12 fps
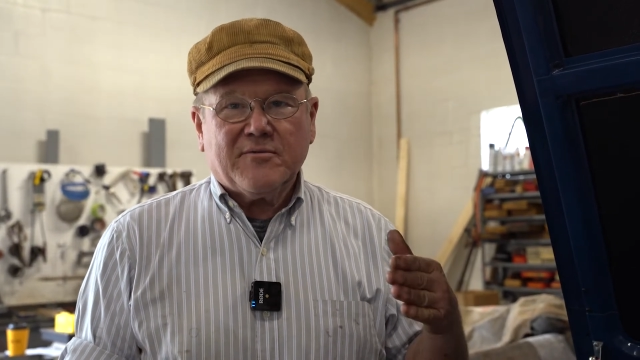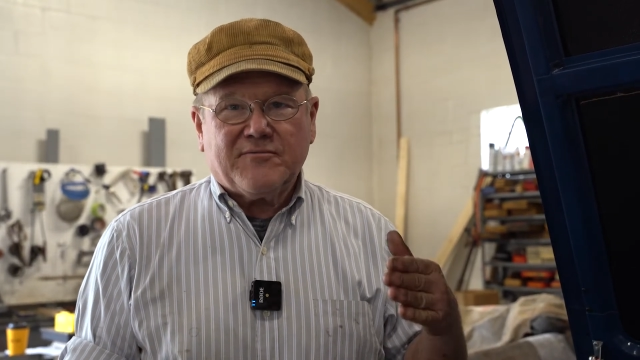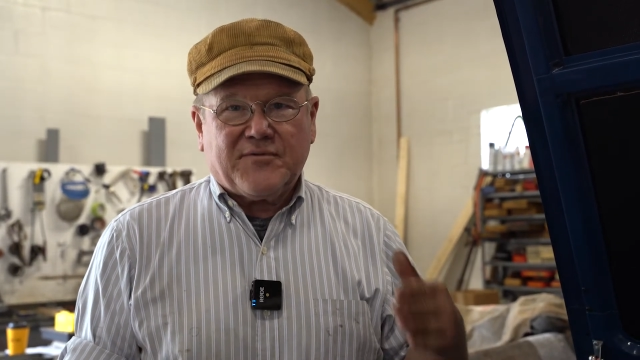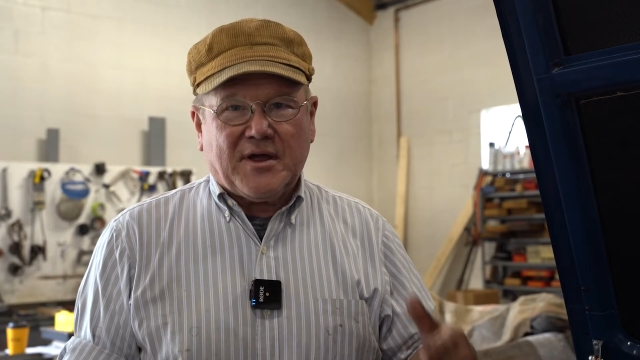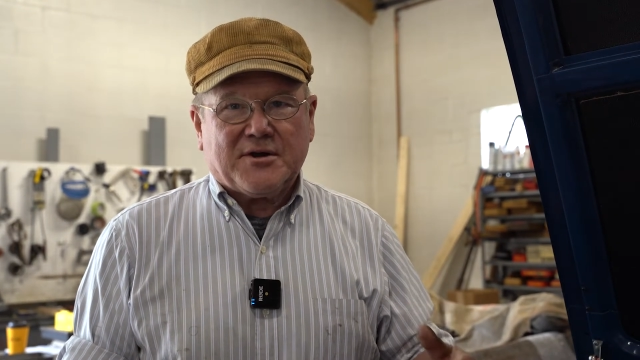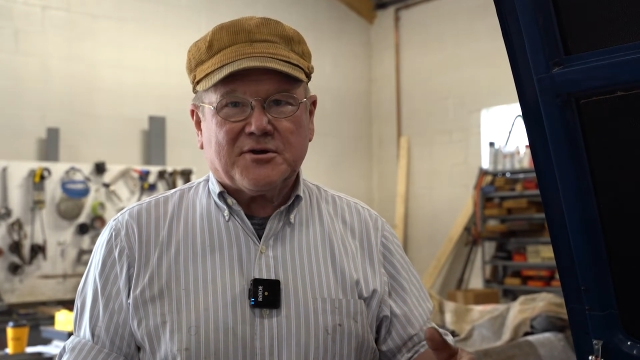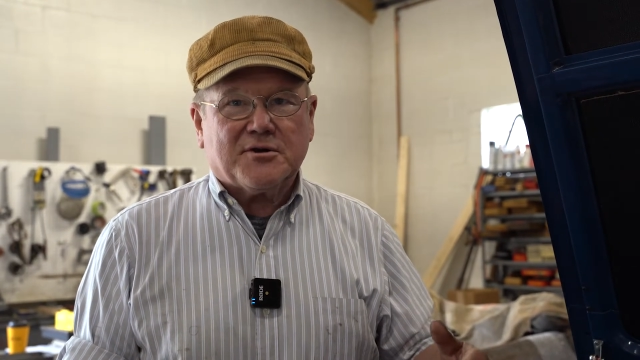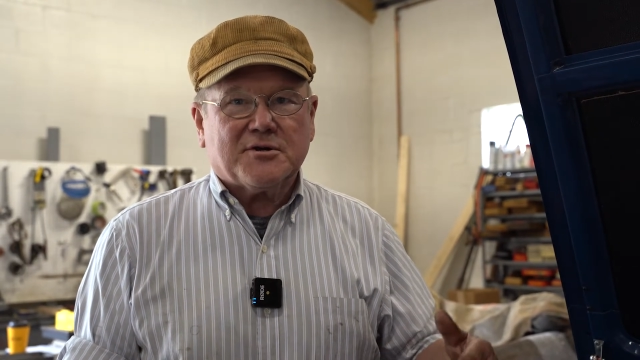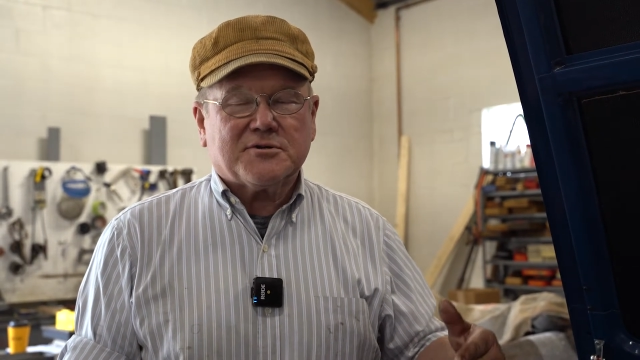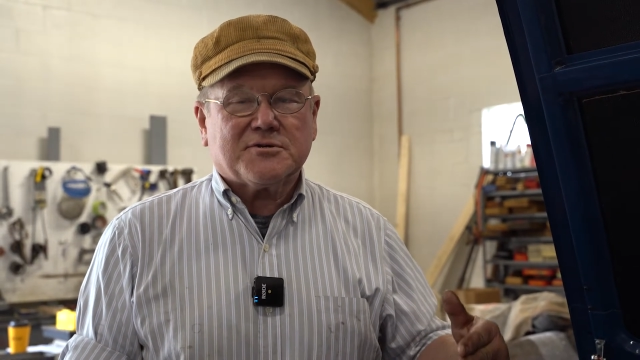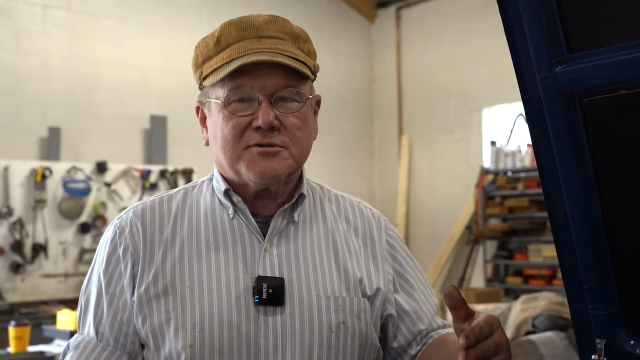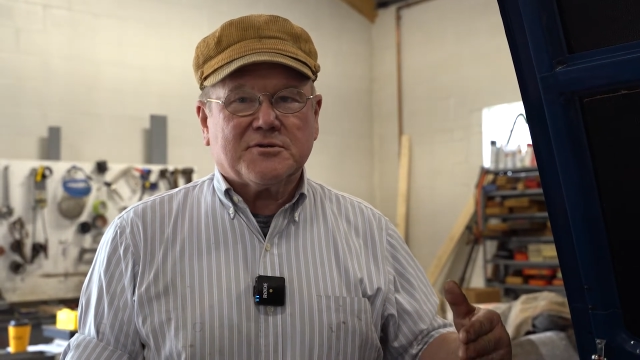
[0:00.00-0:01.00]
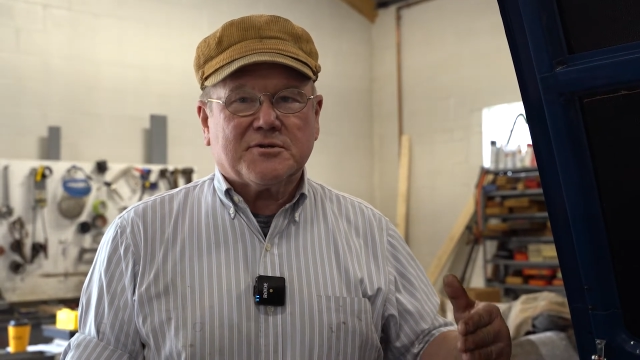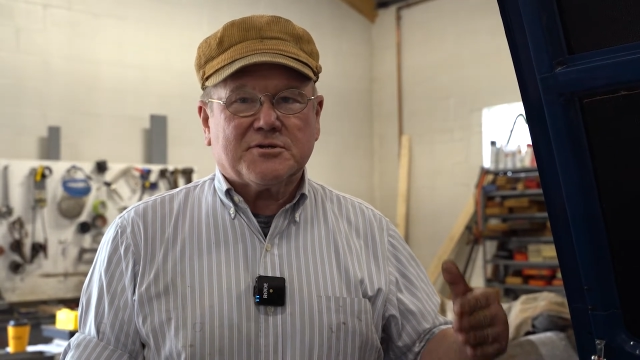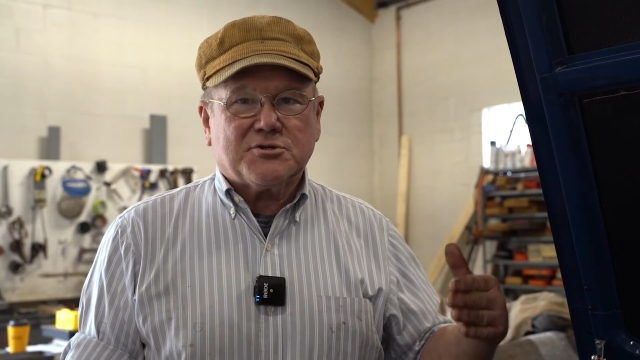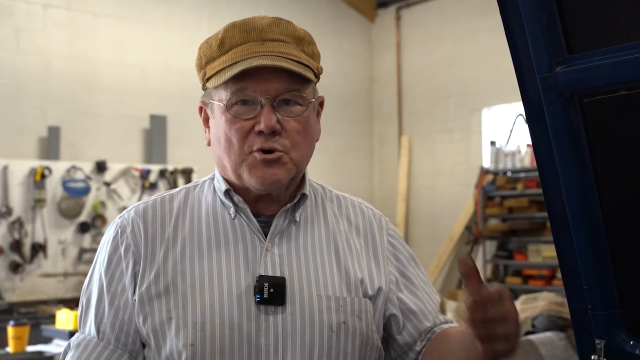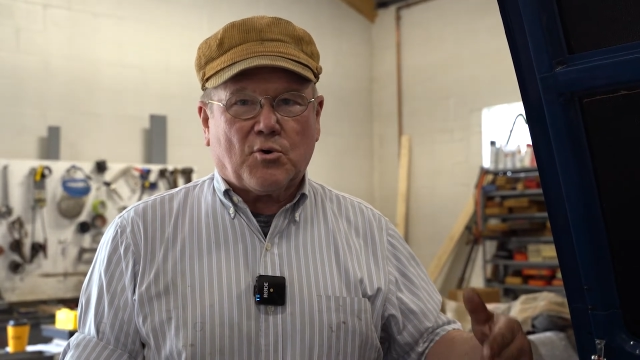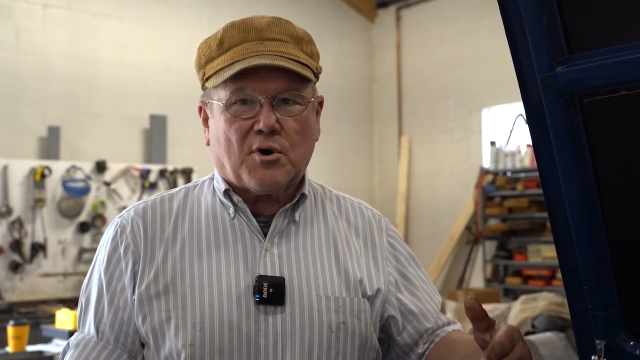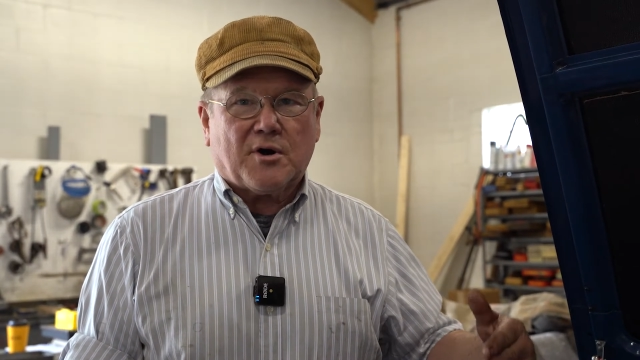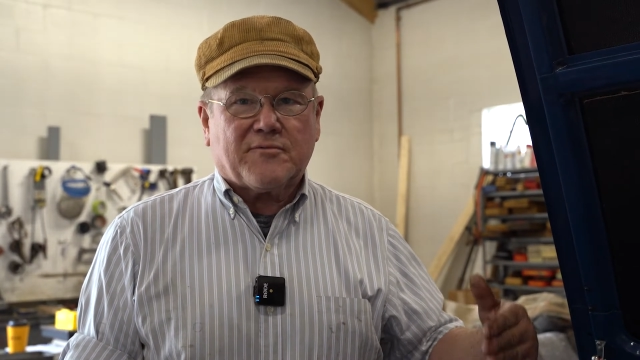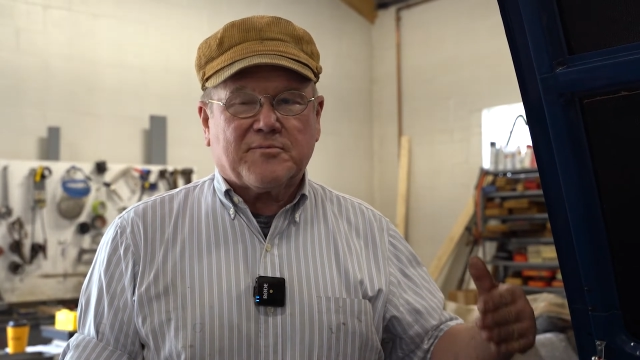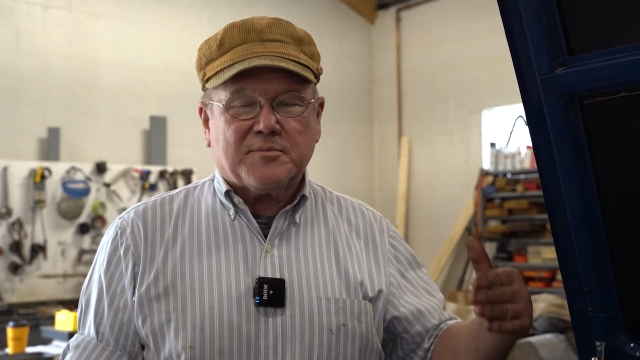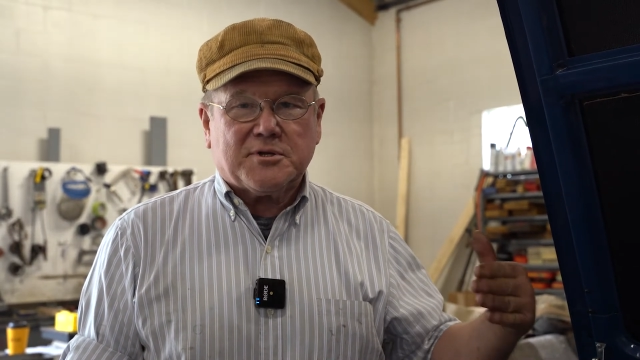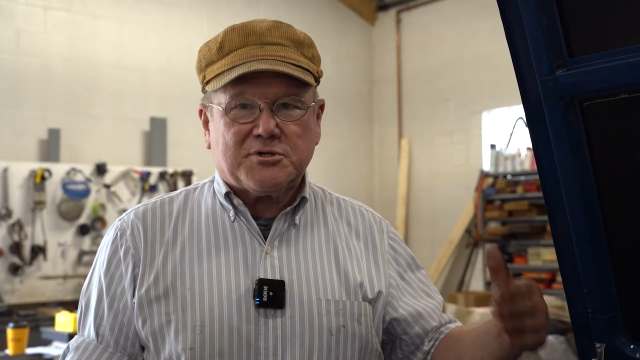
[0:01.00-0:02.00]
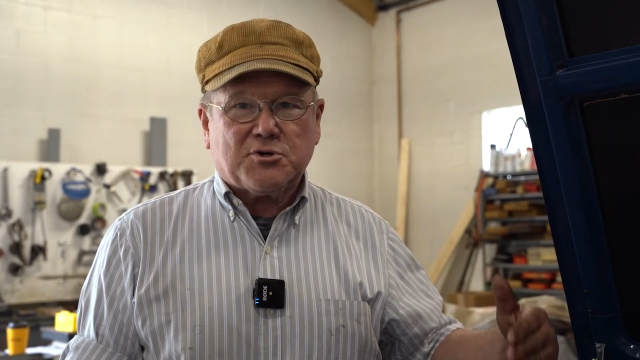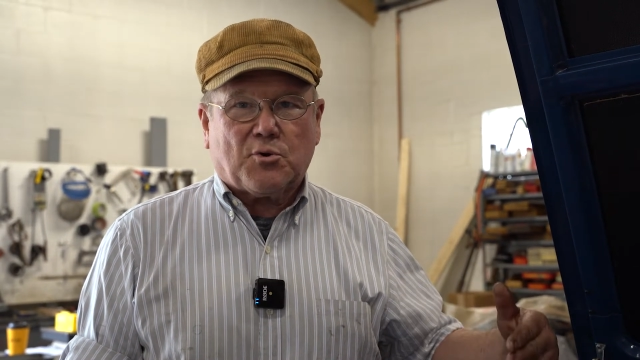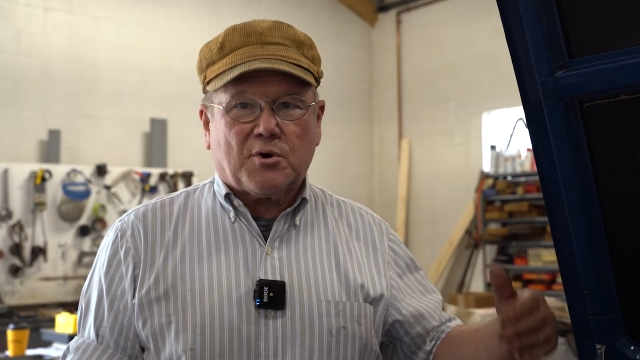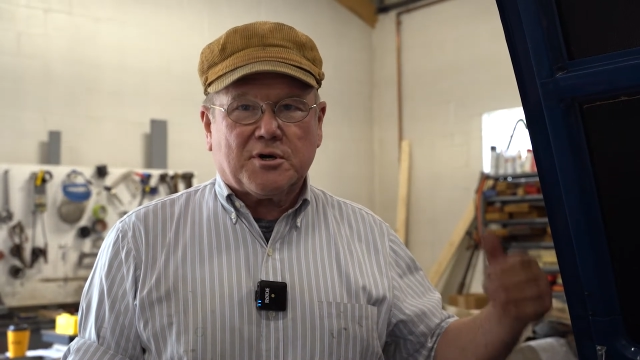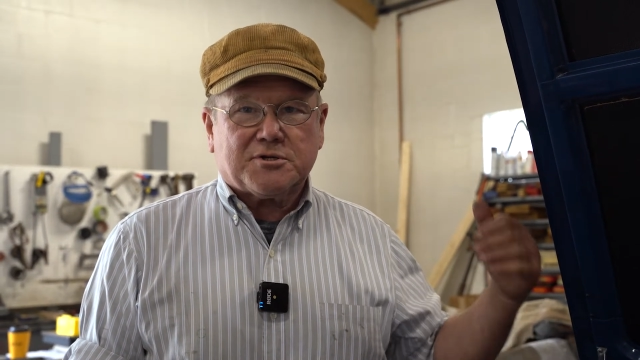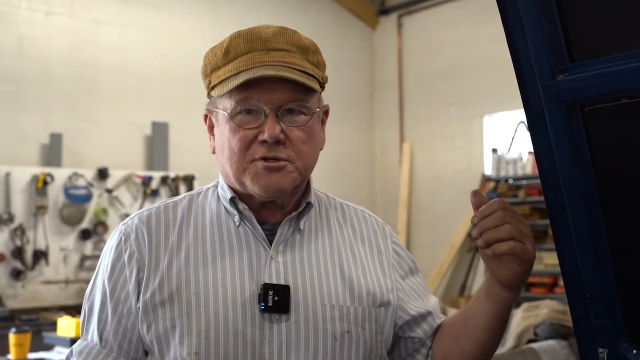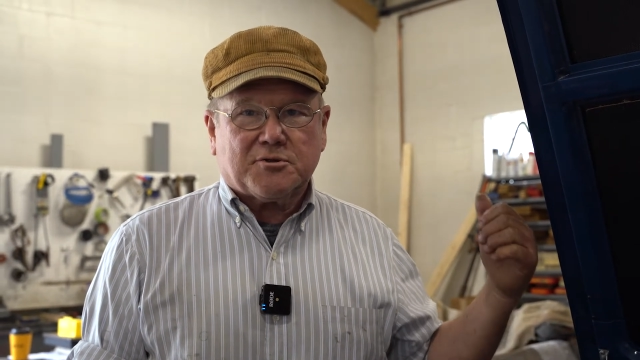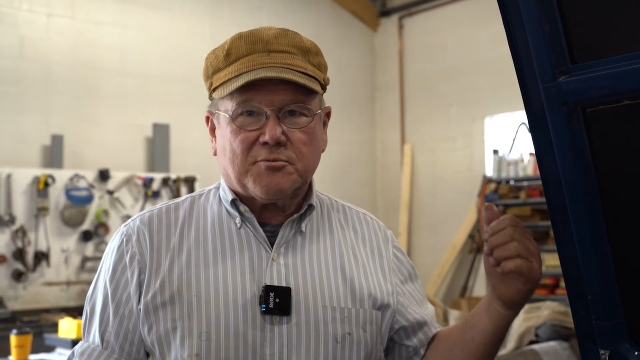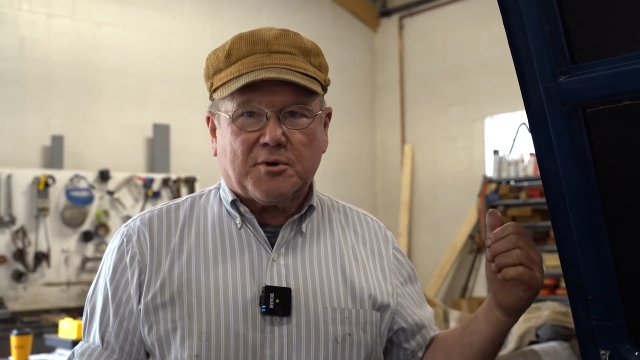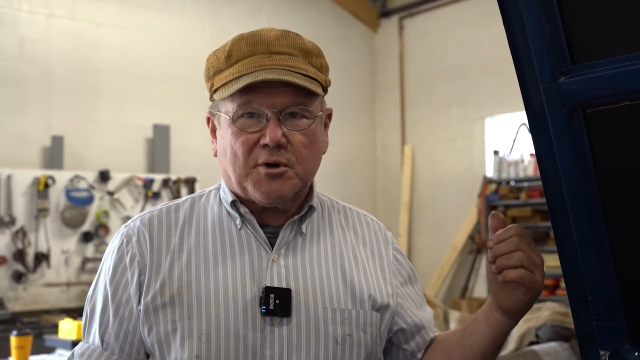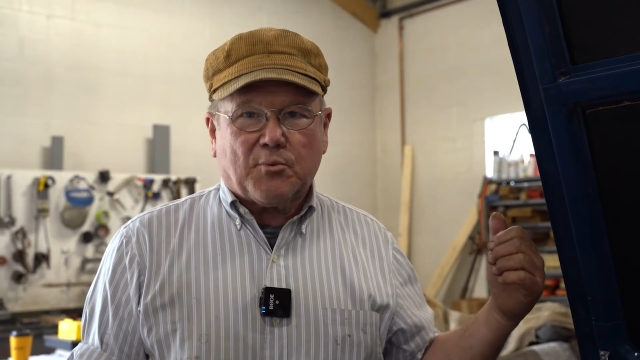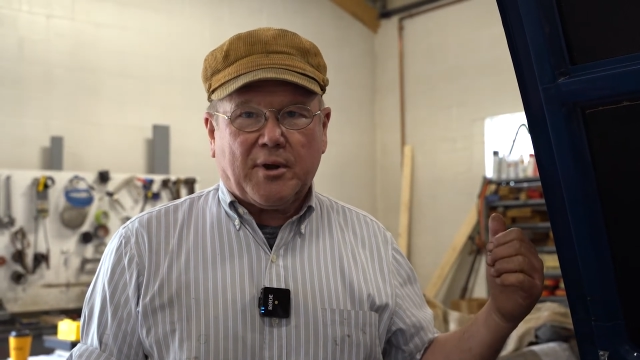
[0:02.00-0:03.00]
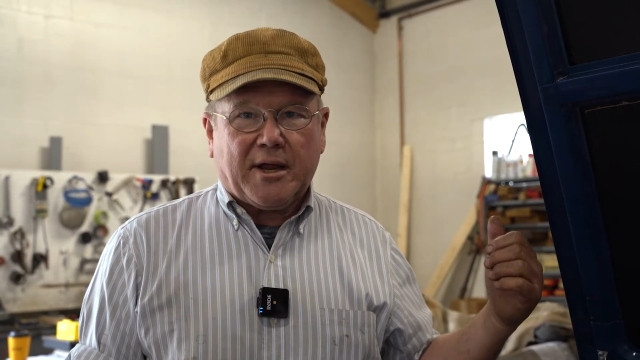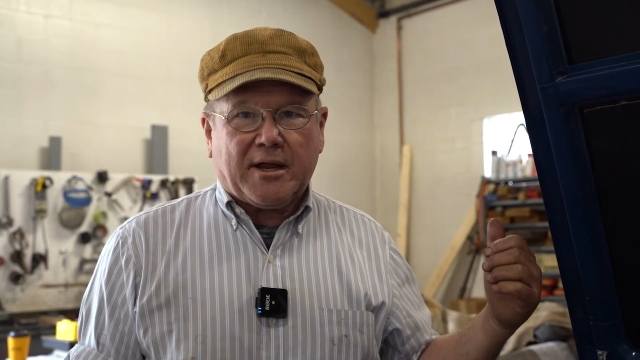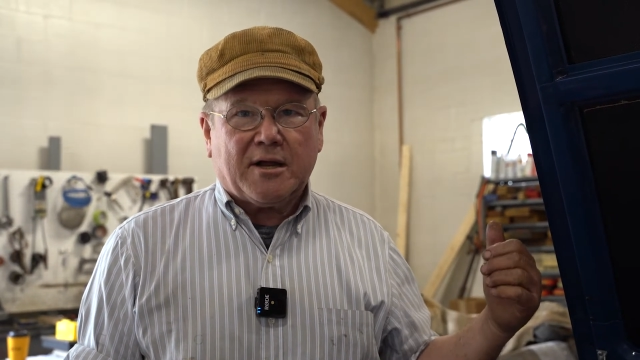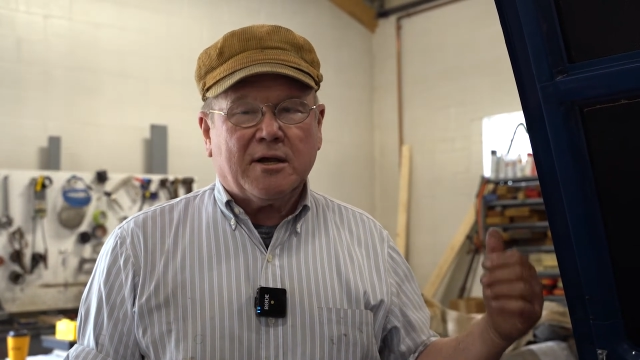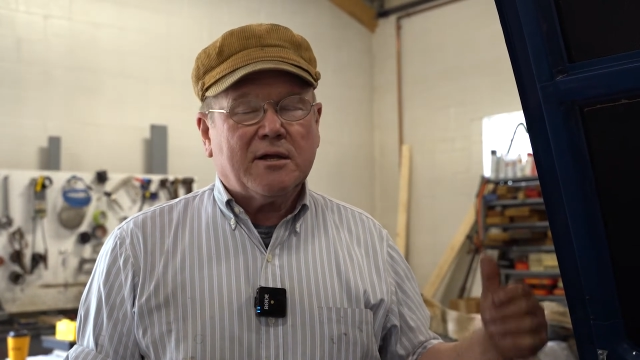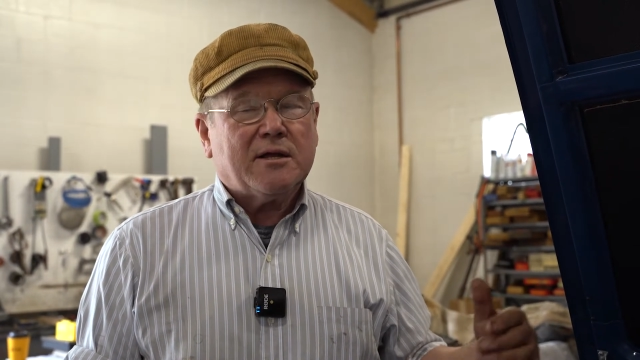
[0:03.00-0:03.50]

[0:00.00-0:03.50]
fender to the door, from the door to the rear wing,